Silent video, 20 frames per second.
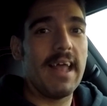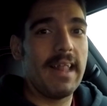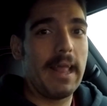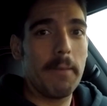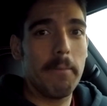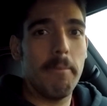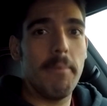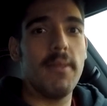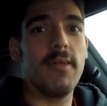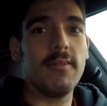
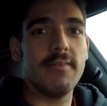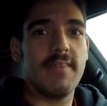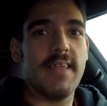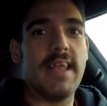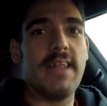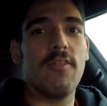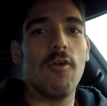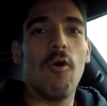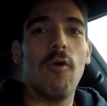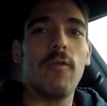like built
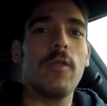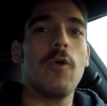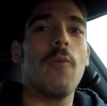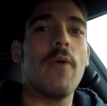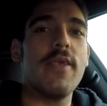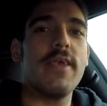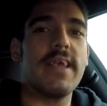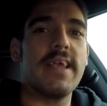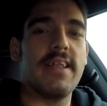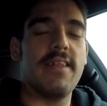in. The only
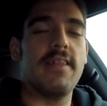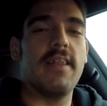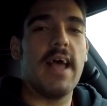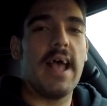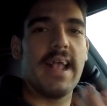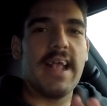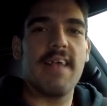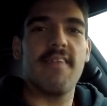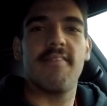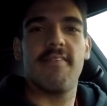way you can,
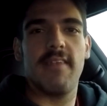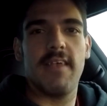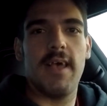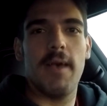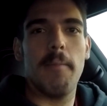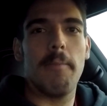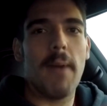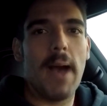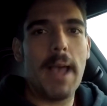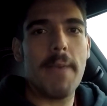I guess,
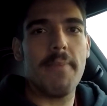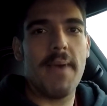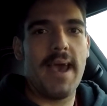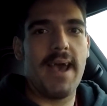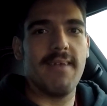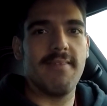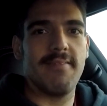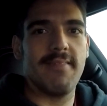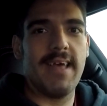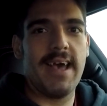uh,
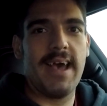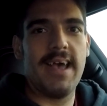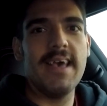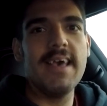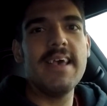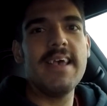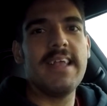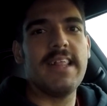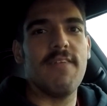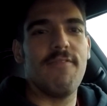bypass that
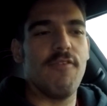is if